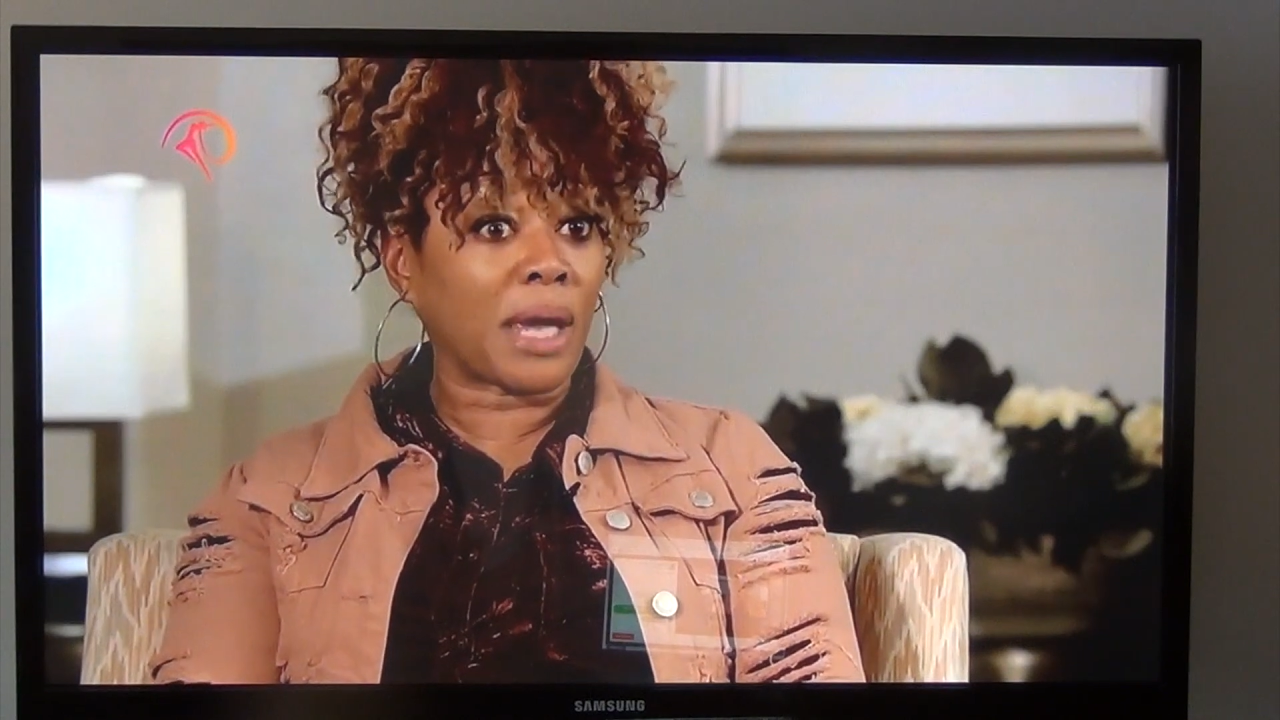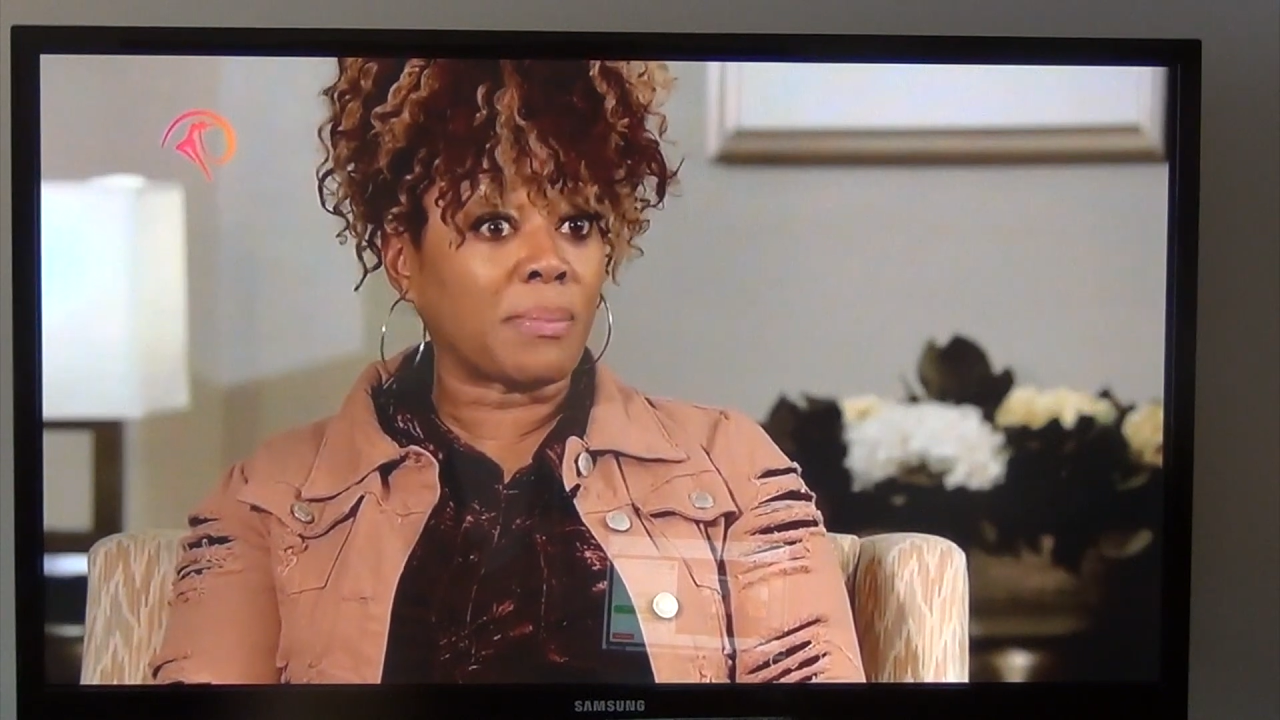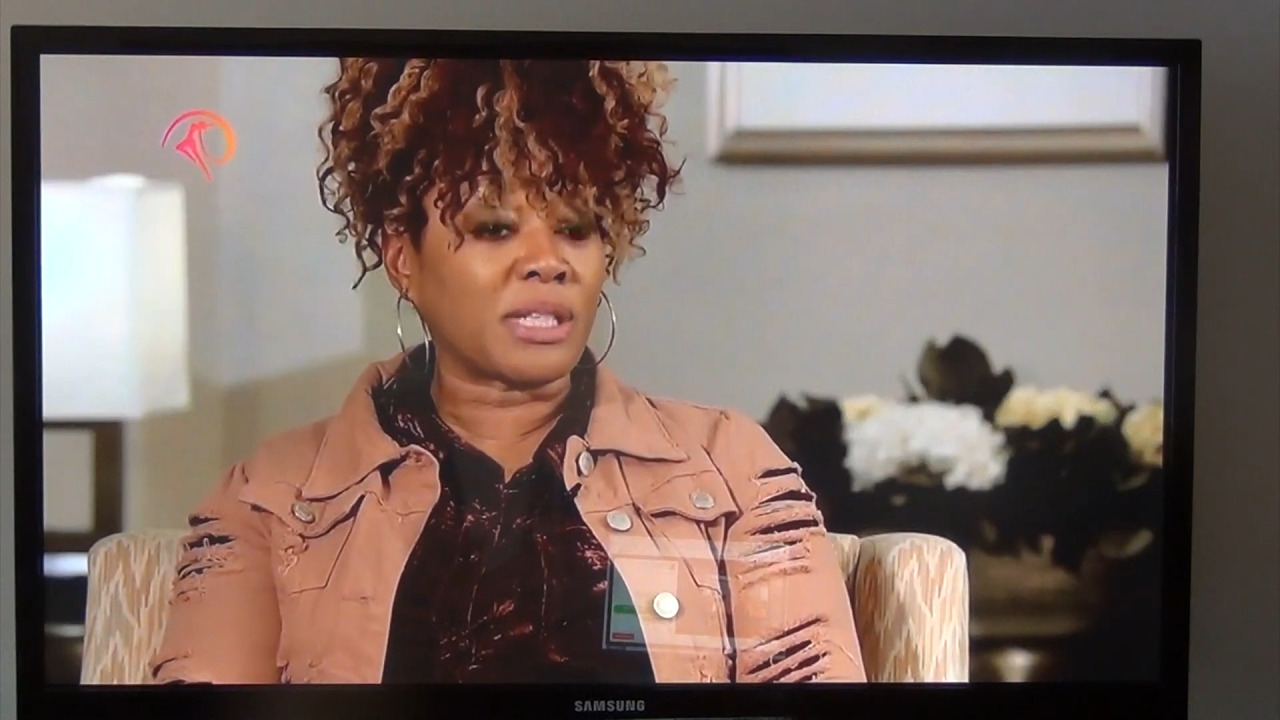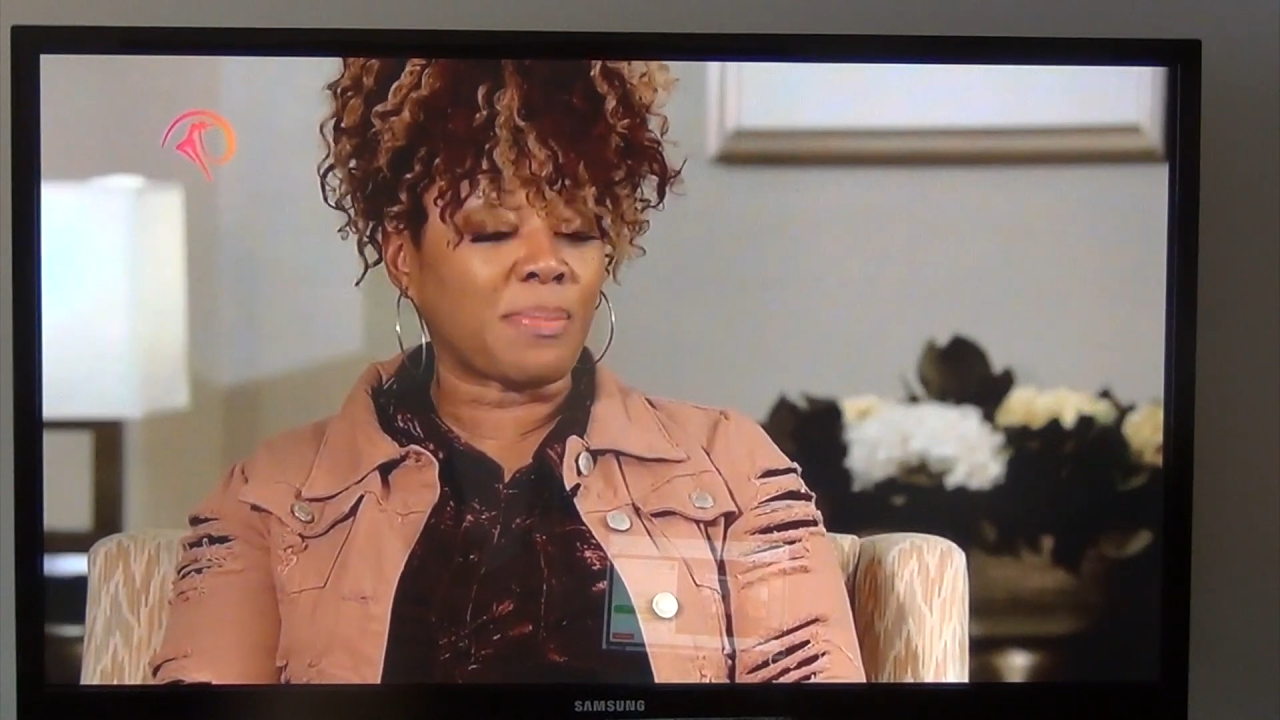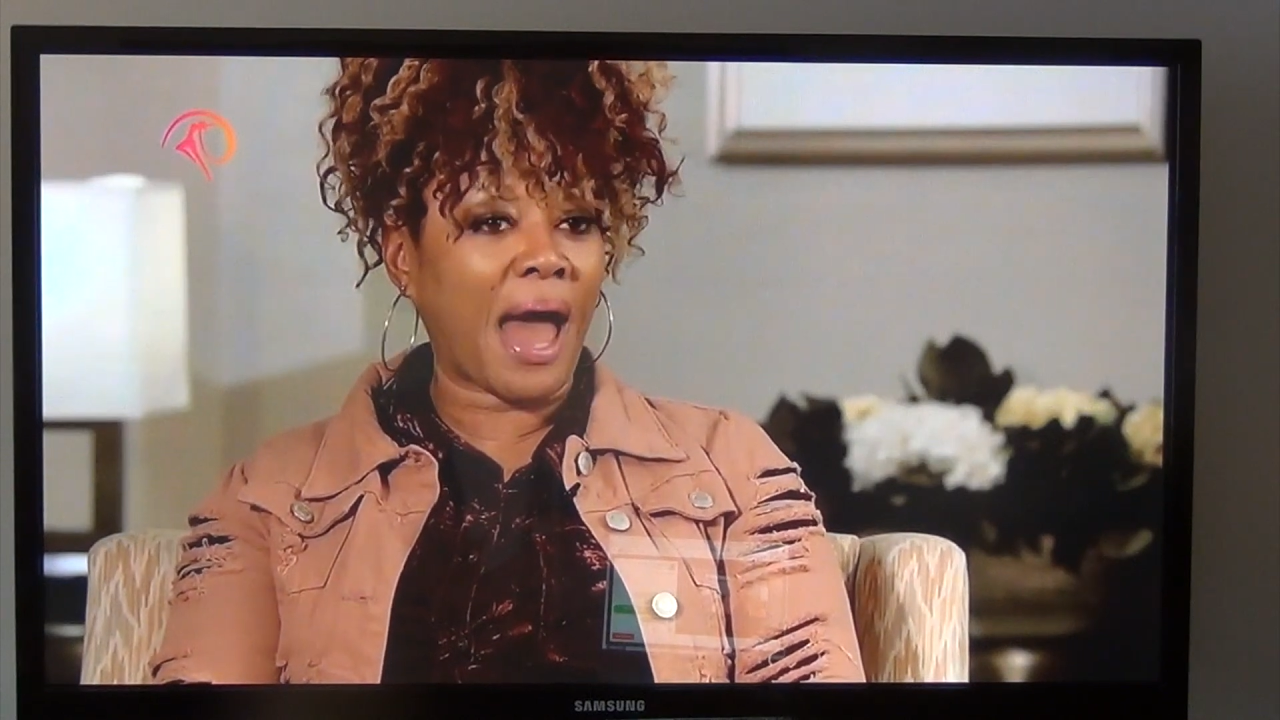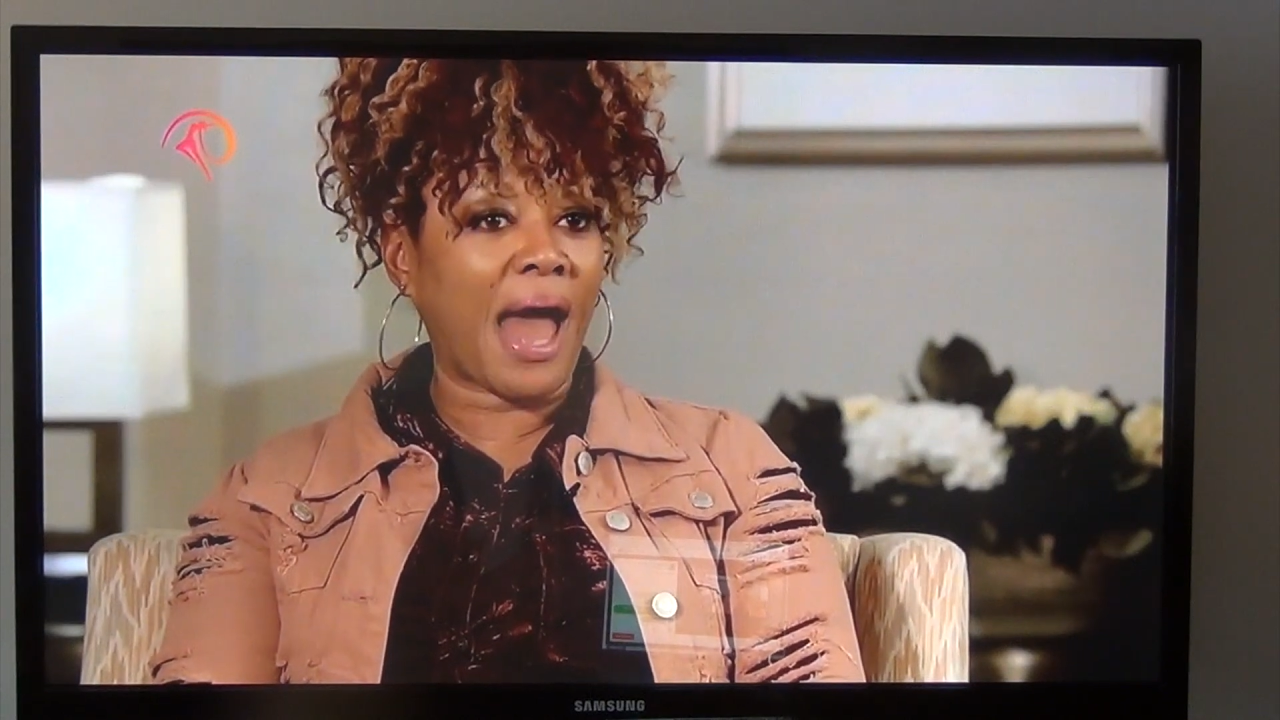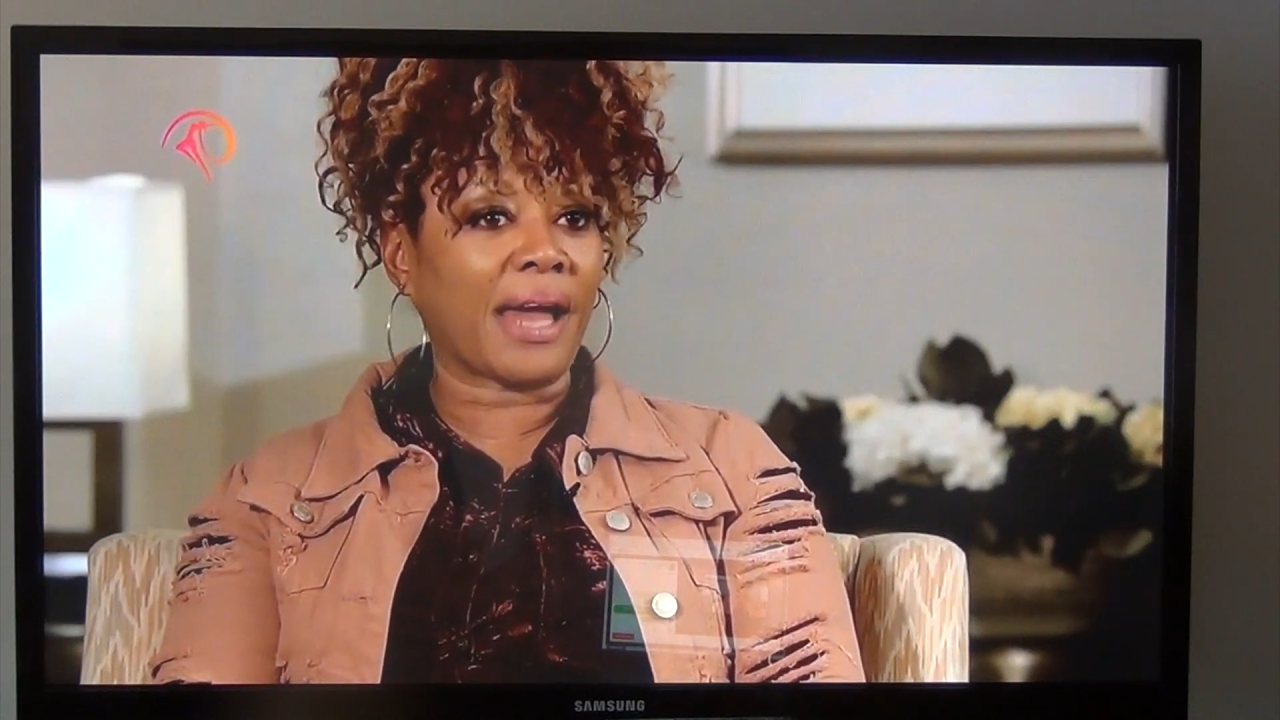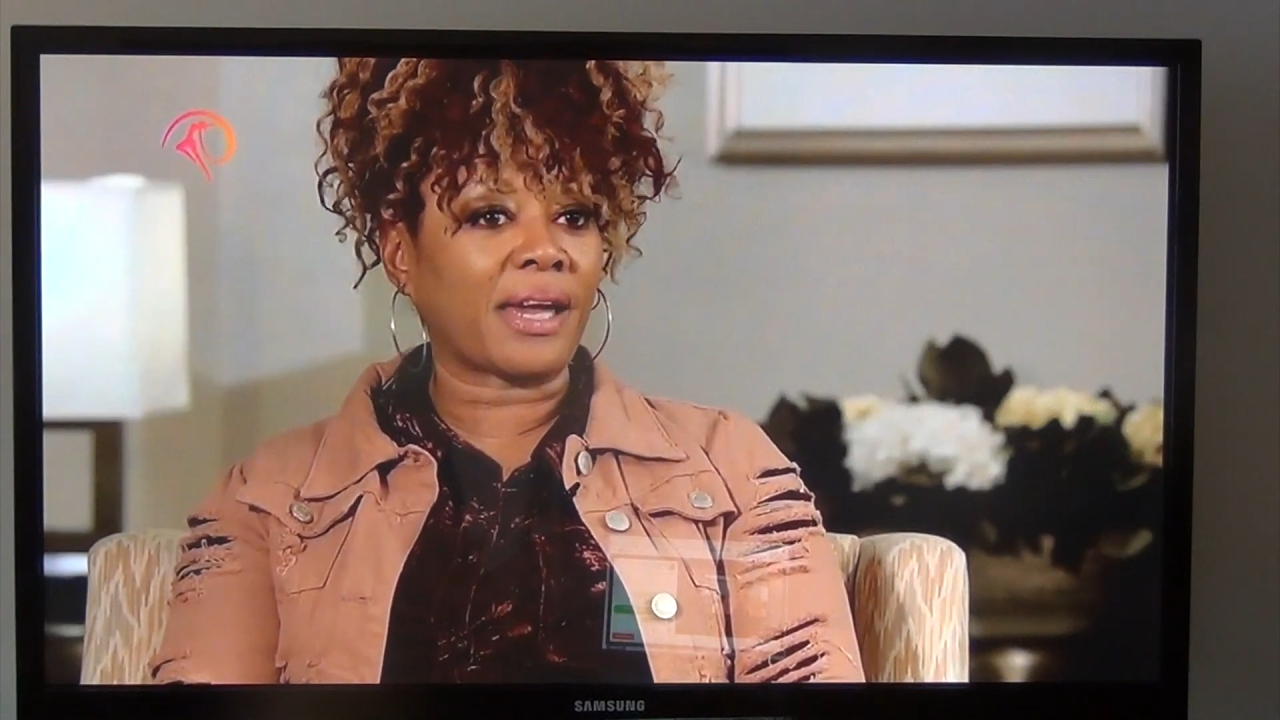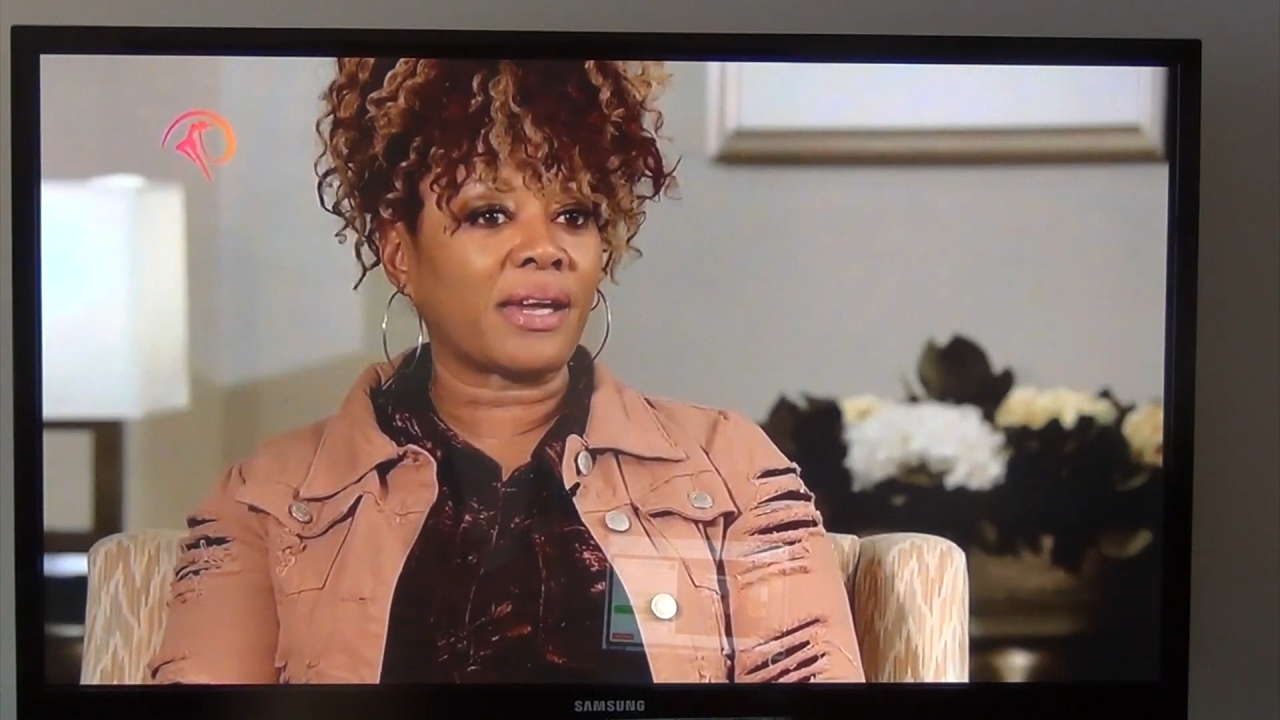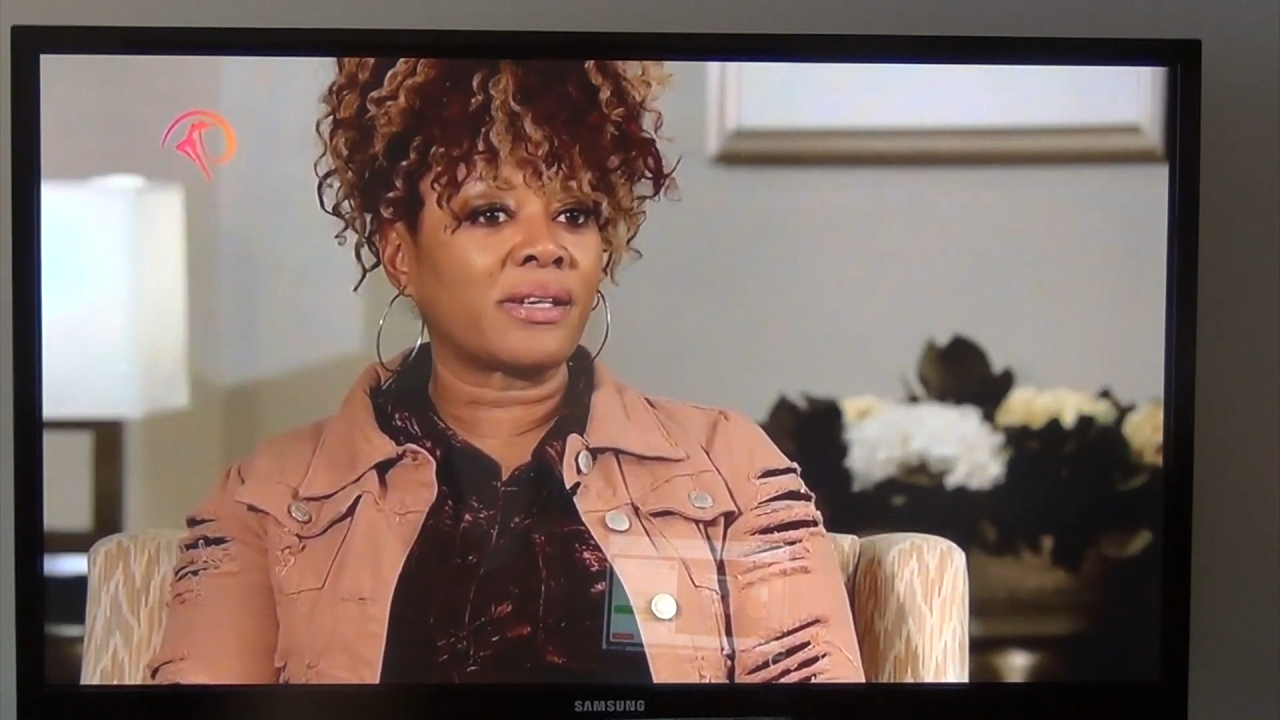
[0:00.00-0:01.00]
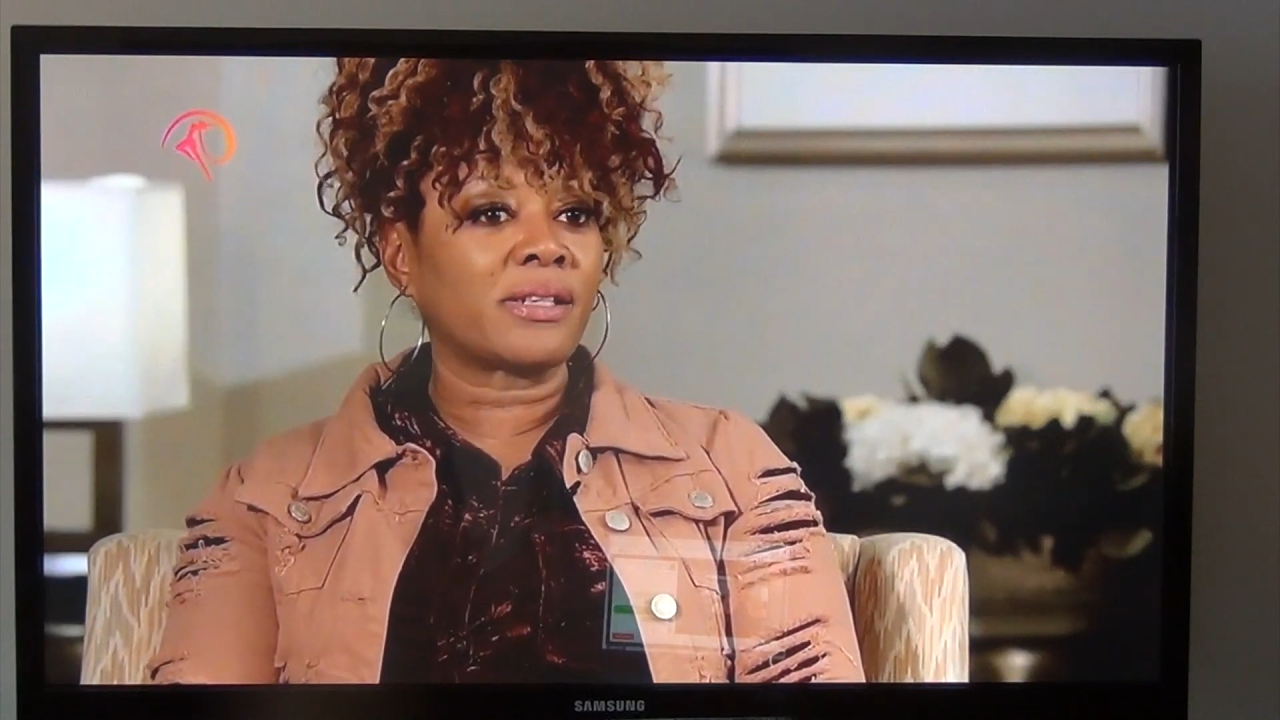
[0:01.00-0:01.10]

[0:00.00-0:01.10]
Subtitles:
the baby's back."